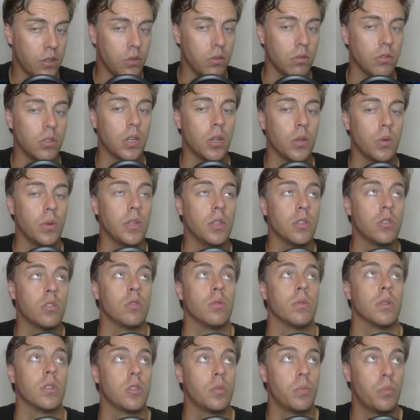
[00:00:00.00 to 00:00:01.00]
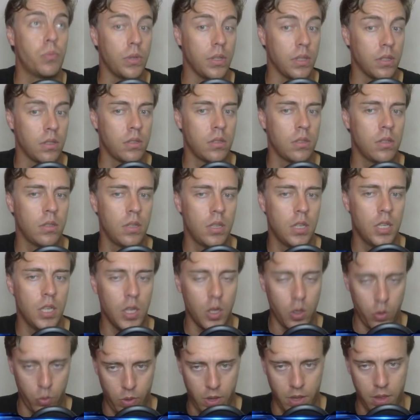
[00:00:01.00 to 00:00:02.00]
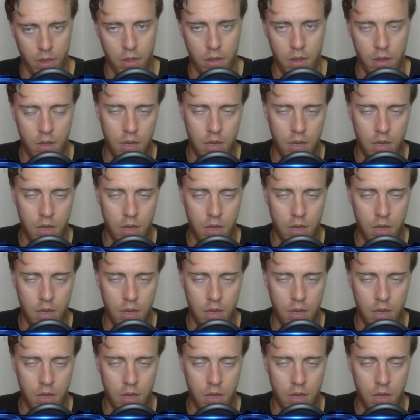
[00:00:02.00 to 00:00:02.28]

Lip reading: go into a sprint with,